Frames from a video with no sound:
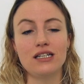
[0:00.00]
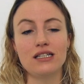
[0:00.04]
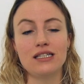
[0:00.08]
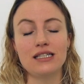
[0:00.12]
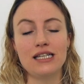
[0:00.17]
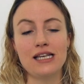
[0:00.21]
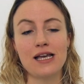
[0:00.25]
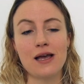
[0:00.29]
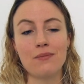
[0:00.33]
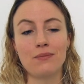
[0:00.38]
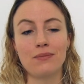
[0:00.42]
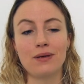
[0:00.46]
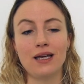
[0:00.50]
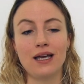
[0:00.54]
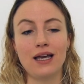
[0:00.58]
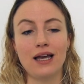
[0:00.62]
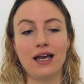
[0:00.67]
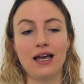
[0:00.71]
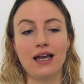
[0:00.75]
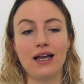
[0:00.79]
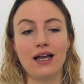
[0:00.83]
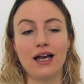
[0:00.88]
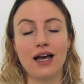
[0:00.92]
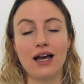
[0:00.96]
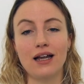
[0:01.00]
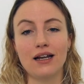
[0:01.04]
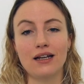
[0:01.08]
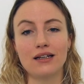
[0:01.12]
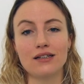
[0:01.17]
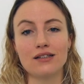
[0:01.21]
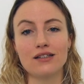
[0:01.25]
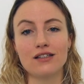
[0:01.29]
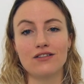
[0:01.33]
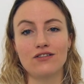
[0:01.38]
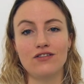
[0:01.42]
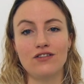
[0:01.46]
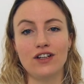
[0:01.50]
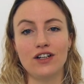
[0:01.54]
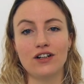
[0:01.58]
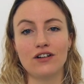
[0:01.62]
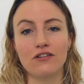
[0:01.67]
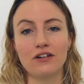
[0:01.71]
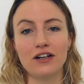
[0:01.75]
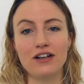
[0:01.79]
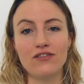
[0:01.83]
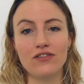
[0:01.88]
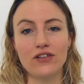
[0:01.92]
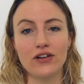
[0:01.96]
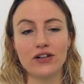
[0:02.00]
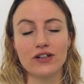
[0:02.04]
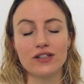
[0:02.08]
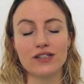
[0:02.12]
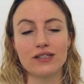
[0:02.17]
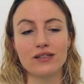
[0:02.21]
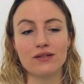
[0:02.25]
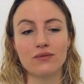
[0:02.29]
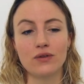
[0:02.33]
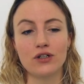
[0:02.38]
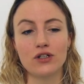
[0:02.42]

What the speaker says: CMPA and severe reflux,